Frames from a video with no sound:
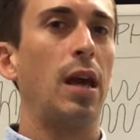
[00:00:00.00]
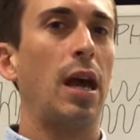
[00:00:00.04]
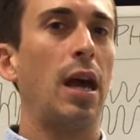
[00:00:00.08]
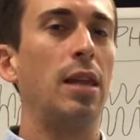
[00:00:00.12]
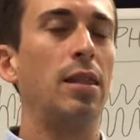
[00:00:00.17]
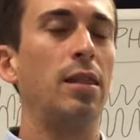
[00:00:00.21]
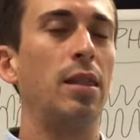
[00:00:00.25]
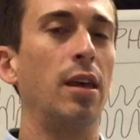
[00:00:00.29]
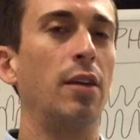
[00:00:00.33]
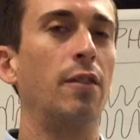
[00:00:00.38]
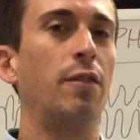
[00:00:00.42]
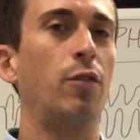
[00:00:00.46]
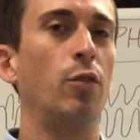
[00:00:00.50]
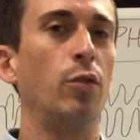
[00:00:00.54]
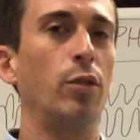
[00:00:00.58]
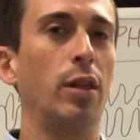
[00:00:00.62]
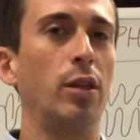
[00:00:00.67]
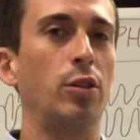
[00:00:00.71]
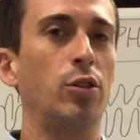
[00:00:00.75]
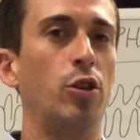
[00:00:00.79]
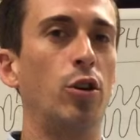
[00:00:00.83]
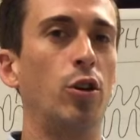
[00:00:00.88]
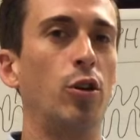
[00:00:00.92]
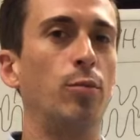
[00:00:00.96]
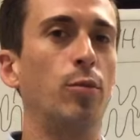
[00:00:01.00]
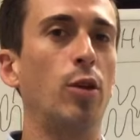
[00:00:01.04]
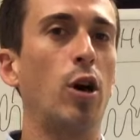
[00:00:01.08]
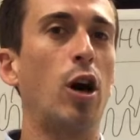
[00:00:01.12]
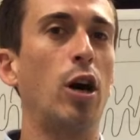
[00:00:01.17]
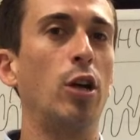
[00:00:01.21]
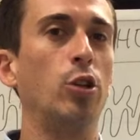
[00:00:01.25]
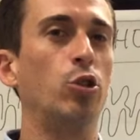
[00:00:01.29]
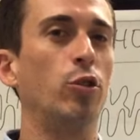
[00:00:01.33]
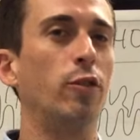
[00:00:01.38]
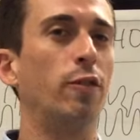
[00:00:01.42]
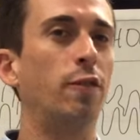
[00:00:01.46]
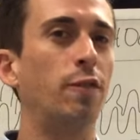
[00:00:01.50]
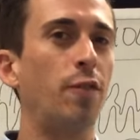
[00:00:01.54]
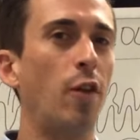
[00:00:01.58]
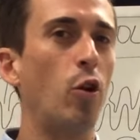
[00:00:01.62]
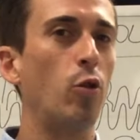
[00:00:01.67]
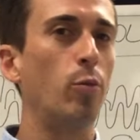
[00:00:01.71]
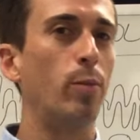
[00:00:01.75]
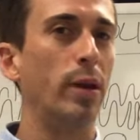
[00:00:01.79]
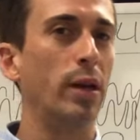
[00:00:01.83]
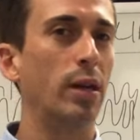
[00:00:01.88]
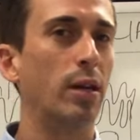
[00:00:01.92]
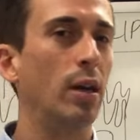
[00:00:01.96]
and therefore they're termed
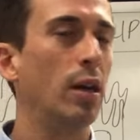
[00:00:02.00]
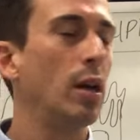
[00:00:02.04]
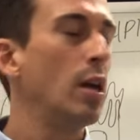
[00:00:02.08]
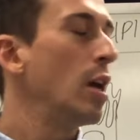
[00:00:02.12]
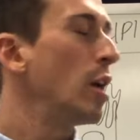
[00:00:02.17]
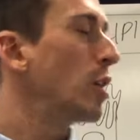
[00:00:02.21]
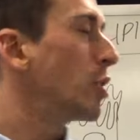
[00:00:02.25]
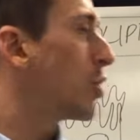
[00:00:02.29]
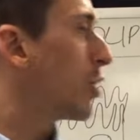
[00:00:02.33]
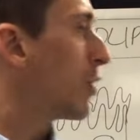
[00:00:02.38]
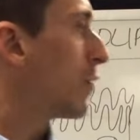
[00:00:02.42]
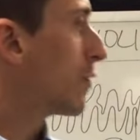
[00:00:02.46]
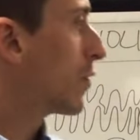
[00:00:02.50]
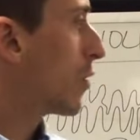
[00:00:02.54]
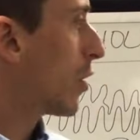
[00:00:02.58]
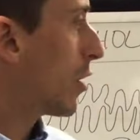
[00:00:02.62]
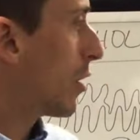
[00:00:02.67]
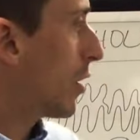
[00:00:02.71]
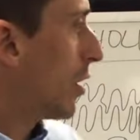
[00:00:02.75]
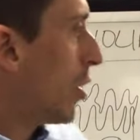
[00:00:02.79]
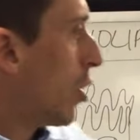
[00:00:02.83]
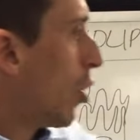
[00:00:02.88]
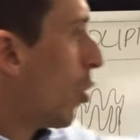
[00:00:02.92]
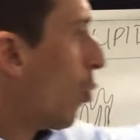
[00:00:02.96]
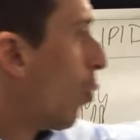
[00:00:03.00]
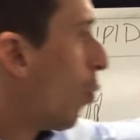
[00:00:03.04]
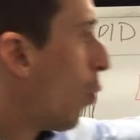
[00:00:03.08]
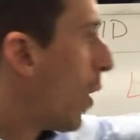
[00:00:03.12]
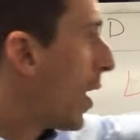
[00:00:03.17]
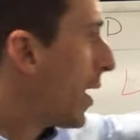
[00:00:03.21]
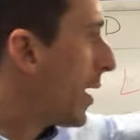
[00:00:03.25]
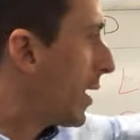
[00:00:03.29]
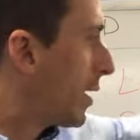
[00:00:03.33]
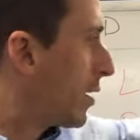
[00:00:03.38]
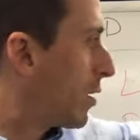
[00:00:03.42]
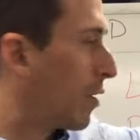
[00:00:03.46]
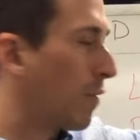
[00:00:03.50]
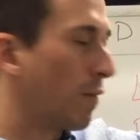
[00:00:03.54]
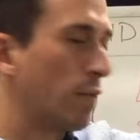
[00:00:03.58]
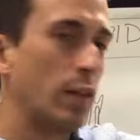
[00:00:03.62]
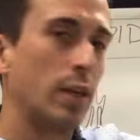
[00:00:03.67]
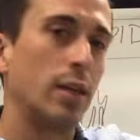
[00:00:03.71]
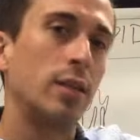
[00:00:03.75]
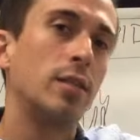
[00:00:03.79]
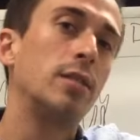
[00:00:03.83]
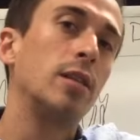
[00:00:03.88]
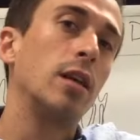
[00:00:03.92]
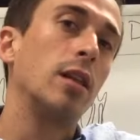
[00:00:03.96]
hydrophobic. So you've got one end of
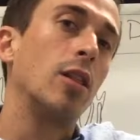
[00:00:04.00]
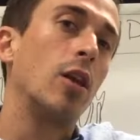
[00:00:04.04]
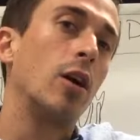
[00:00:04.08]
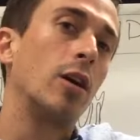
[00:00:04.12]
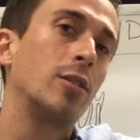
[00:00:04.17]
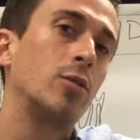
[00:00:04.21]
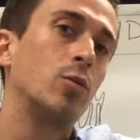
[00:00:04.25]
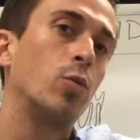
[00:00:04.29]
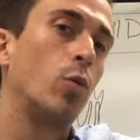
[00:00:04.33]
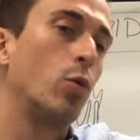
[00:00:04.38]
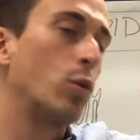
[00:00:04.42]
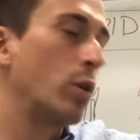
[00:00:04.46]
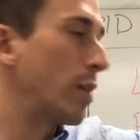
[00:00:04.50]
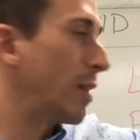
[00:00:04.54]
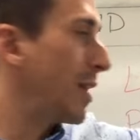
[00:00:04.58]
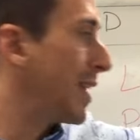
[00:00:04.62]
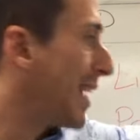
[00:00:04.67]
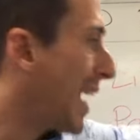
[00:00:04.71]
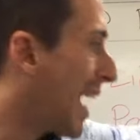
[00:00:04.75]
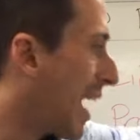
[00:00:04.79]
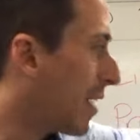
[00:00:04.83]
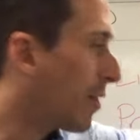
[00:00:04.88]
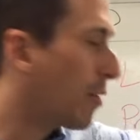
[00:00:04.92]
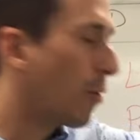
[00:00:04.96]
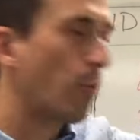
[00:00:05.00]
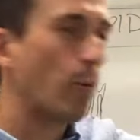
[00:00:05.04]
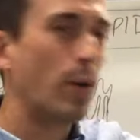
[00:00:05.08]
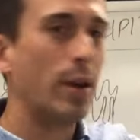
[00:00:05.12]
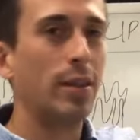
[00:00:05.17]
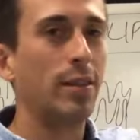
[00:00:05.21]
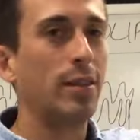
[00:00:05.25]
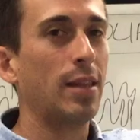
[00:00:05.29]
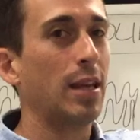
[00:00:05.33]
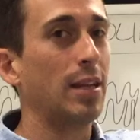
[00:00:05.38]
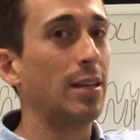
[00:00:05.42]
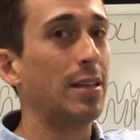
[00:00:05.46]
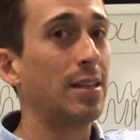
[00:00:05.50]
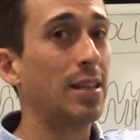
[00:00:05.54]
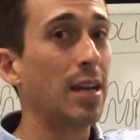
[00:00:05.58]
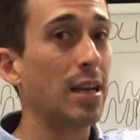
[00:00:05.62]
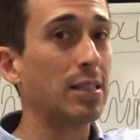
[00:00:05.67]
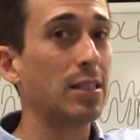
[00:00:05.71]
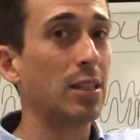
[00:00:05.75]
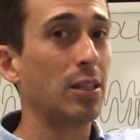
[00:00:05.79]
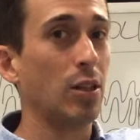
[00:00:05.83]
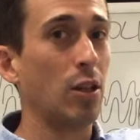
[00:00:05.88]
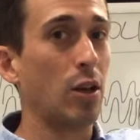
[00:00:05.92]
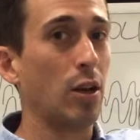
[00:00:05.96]
this that likes water, the other end that
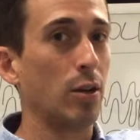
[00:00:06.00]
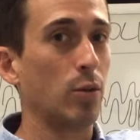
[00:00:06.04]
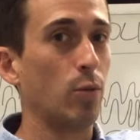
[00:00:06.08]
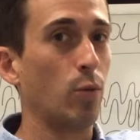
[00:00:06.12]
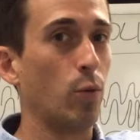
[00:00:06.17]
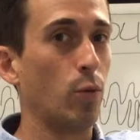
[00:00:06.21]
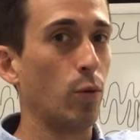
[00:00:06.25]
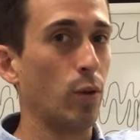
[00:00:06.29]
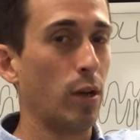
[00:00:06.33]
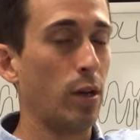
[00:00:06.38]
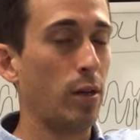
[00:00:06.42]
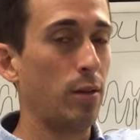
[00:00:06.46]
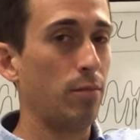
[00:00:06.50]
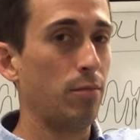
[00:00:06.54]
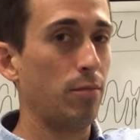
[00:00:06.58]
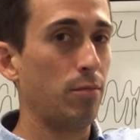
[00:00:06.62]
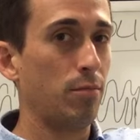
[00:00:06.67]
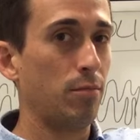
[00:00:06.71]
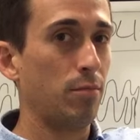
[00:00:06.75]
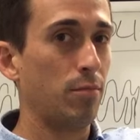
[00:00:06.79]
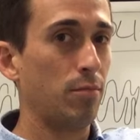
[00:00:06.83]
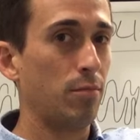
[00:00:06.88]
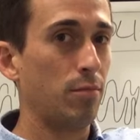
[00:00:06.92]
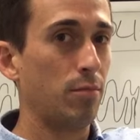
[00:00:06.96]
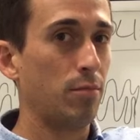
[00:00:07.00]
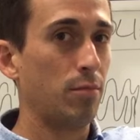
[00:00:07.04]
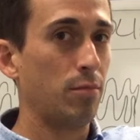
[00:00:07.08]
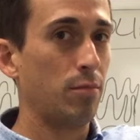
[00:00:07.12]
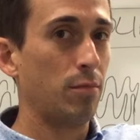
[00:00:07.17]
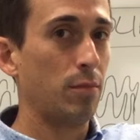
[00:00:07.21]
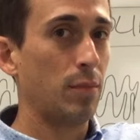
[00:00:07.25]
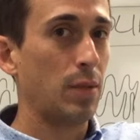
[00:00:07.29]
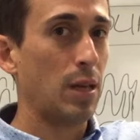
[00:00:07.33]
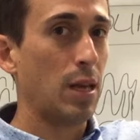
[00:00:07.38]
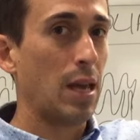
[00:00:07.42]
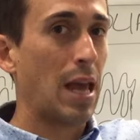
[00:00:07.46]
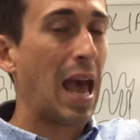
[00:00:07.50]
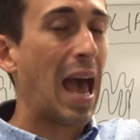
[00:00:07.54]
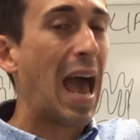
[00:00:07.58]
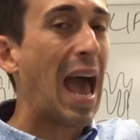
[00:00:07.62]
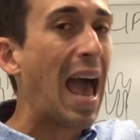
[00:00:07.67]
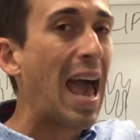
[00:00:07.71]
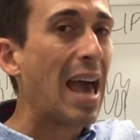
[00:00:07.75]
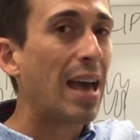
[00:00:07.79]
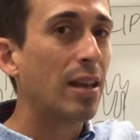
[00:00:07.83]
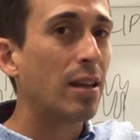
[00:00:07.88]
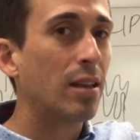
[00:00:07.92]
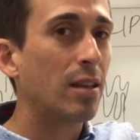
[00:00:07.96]
doesn't like water,
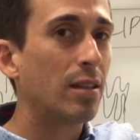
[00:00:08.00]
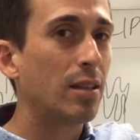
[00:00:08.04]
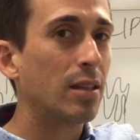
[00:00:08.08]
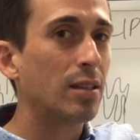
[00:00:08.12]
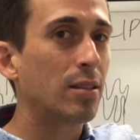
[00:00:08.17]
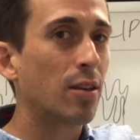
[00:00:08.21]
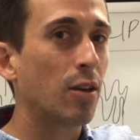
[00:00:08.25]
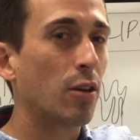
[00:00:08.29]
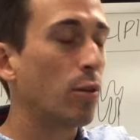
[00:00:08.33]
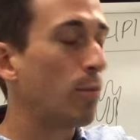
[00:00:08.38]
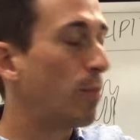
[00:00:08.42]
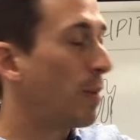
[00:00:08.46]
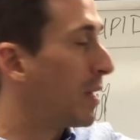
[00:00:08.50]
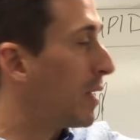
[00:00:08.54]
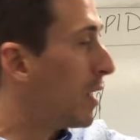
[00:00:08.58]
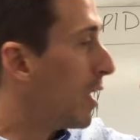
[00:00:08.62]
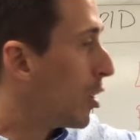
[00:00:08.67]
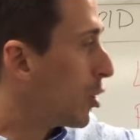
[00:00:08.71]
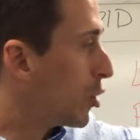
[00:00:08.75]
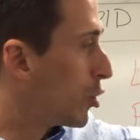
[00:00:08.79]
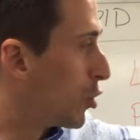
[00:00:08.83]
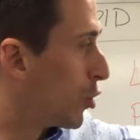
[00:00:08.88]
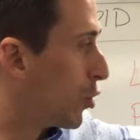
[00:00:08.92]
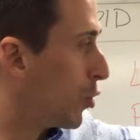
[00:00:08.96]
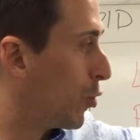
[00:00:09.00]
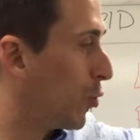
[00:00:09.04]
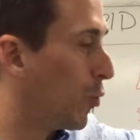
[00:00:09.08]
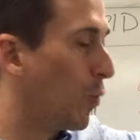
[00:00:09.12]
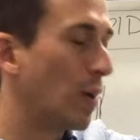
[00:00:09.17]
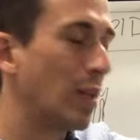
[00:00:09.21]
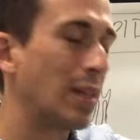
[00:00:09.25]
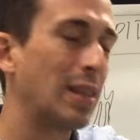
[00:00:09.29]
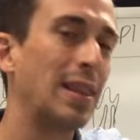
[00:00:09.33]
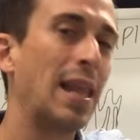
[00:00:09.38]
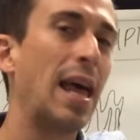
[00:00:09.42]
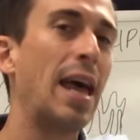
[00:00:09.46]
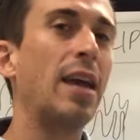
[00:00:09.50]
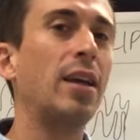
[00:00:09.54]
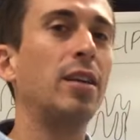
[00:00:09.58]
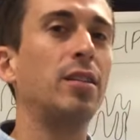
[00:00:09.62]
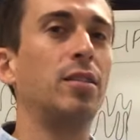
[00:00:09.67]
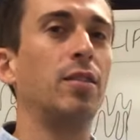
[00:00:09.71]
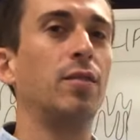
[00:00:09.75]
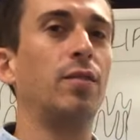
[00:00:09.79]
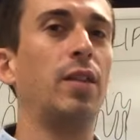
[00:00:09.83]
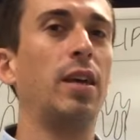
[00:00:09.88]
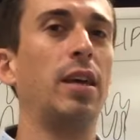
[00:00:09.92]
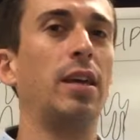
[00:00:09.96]
and there's going to be two layers
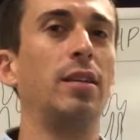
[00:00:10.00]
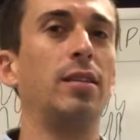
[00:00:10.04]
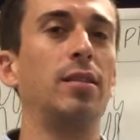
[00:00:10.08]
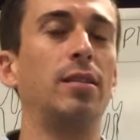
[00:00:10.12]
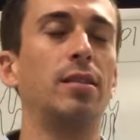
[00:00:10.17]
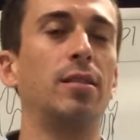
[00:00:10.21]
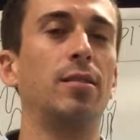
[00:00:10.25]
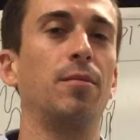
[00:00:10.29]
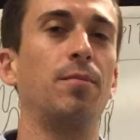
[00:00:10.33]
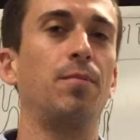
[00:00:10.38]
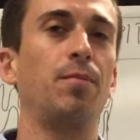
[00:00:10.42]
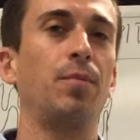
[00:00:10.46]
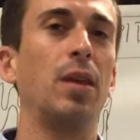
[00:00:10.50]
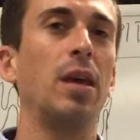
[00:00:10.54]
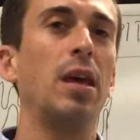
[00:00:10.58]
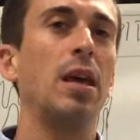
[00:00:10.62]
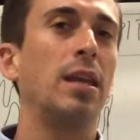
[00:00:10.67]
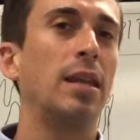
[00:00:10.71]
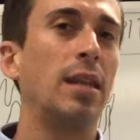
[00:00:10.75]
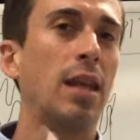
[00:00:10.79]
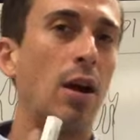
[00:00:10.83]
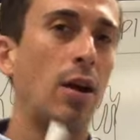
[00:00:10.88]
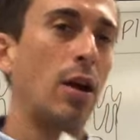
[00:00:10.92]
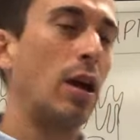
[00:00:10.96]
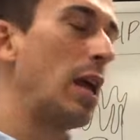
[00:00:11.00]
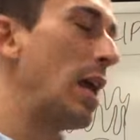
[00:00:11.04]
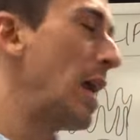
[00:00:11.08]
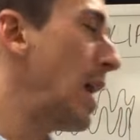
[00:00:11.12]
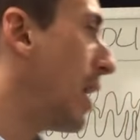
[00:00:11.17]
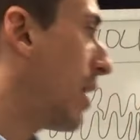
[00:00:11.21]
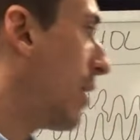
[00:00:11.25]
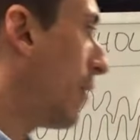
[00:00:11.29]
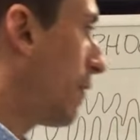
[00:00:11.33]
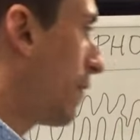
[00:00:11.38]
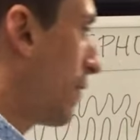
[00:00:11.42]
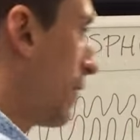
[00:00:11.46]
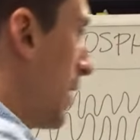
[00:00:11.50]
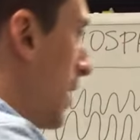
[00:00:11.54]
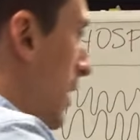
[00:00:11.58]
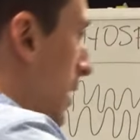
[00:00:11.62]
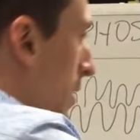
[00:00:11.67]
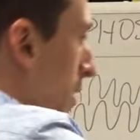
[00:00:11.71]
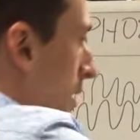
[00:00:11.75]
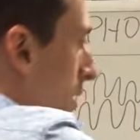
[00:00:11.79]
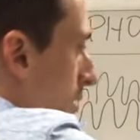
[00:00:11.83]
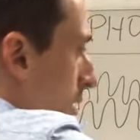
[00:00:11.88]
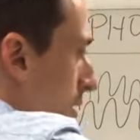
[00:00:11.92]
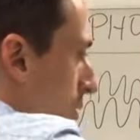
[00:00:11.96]
of these. Now, if
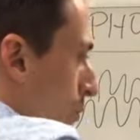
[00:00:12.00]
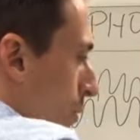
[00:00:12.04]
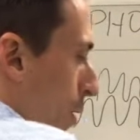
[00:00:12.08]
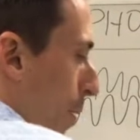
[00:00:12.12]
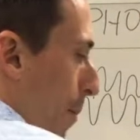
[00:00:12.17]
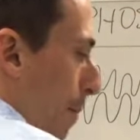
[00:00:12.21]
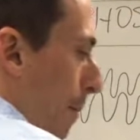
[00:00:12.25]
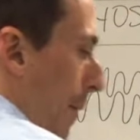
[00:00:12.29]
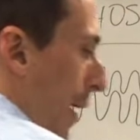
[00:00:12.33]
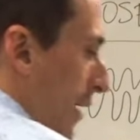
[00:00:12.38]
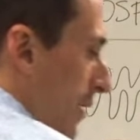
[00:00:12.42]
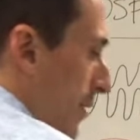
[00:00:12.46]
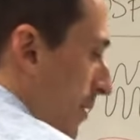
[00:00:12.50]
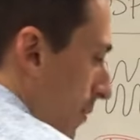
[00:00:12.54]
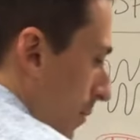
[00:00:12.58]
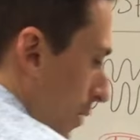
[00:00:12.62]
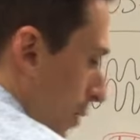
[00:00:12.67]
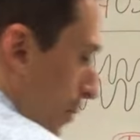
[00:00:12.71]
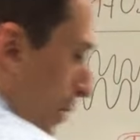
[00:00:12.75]
this is what makes up the